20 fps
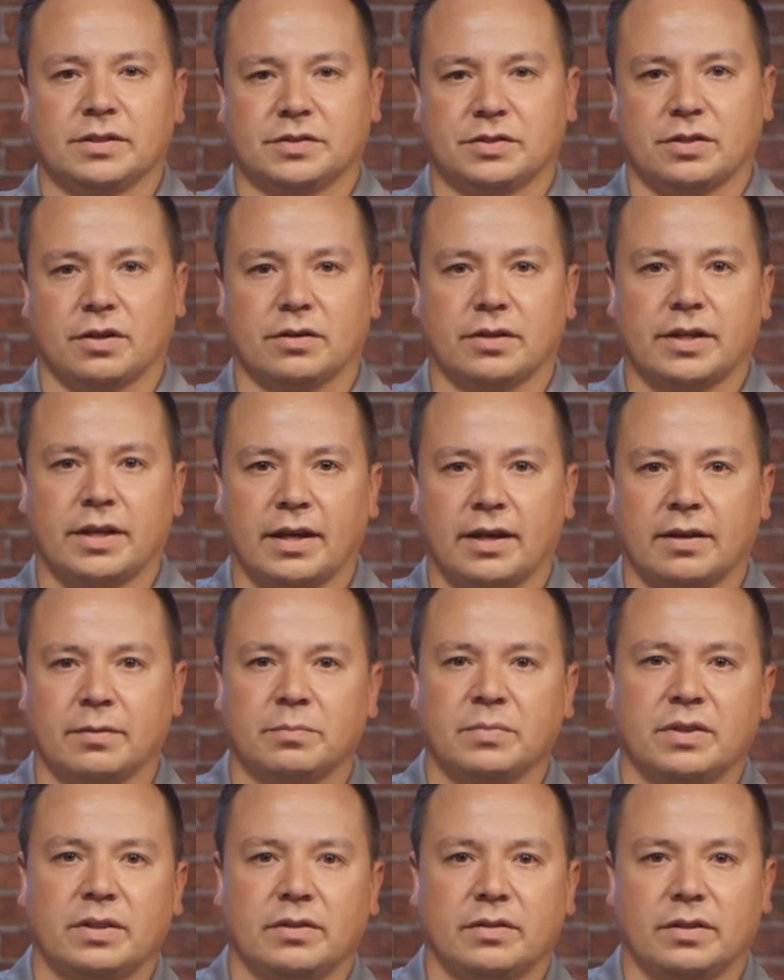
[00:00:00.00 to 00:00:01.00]
to start a game,
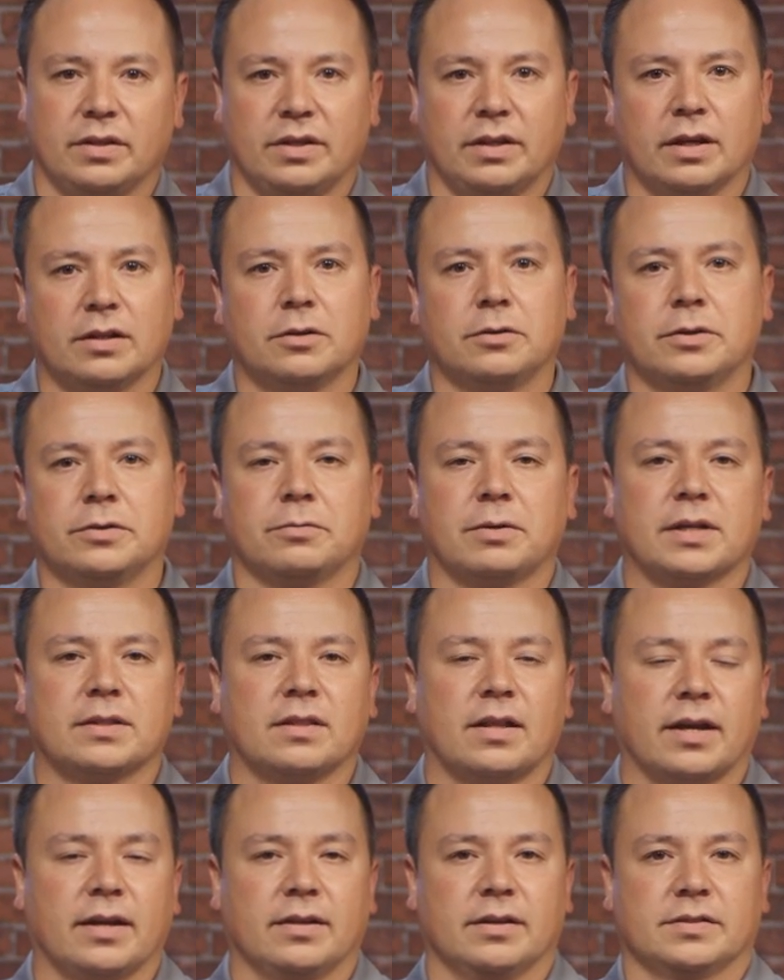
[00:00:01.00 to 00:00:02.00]
the yellow and red
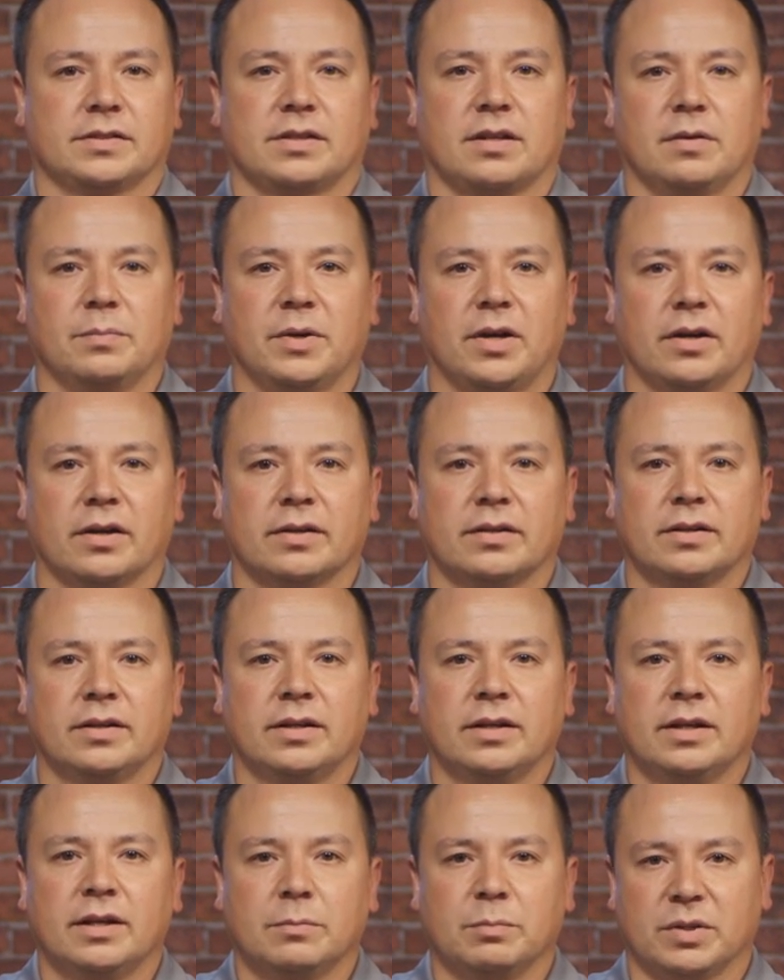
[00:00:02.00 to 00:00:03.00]
light has come on,
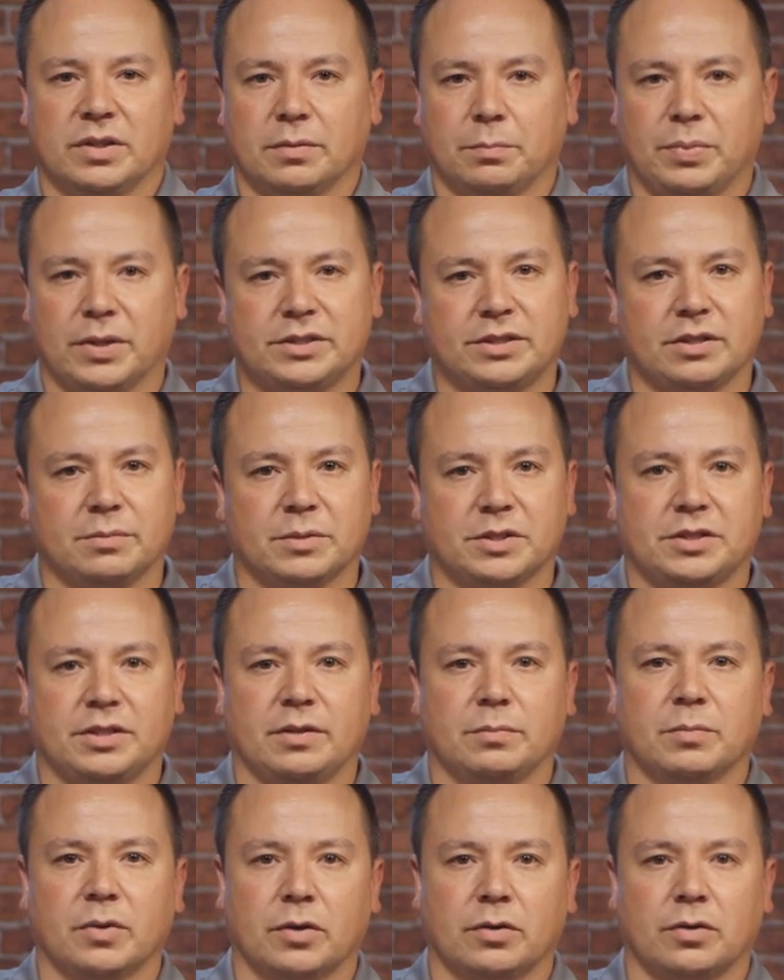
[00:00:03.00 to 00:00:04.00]
but the pitching
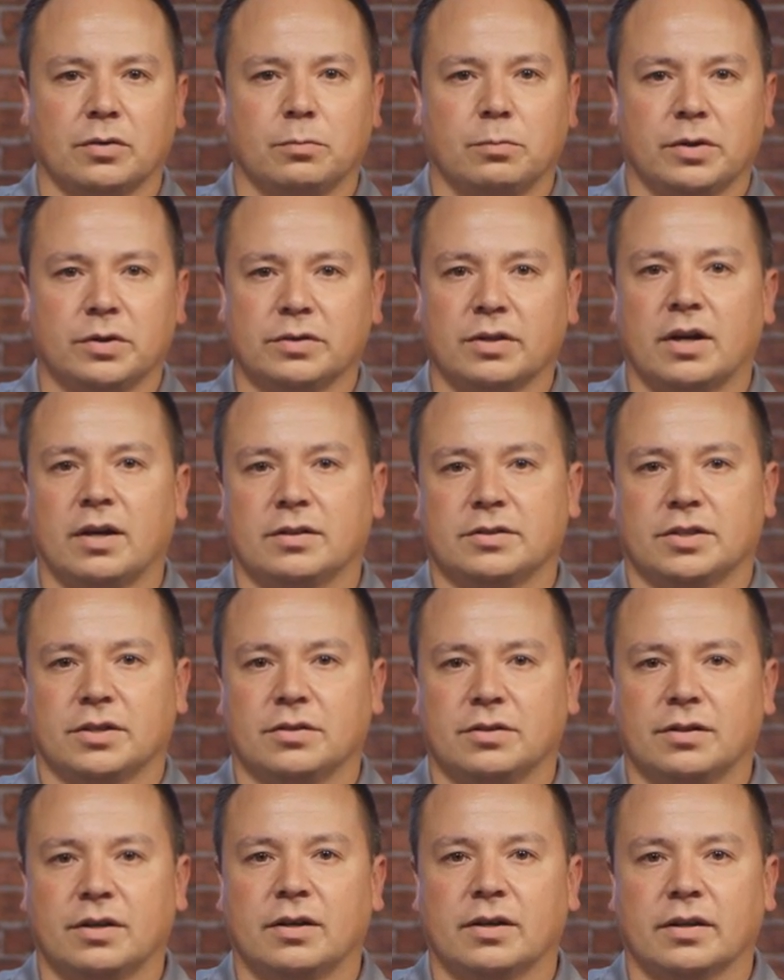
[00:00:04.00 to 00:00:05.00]
machine motor will not
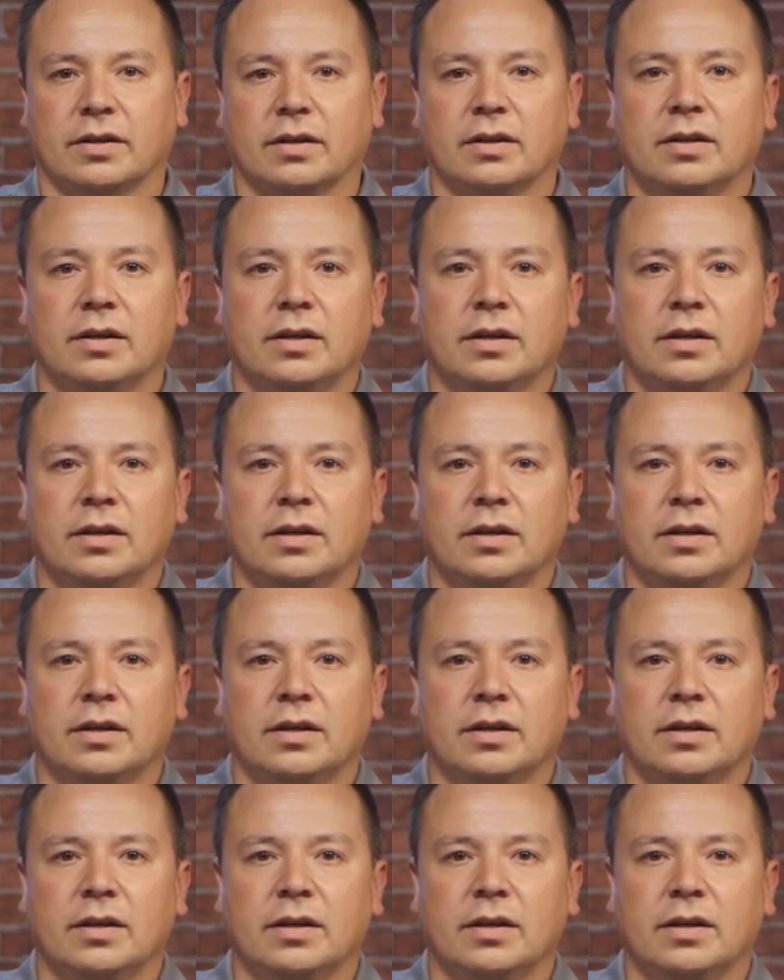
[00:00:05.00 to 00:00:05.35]
turn on.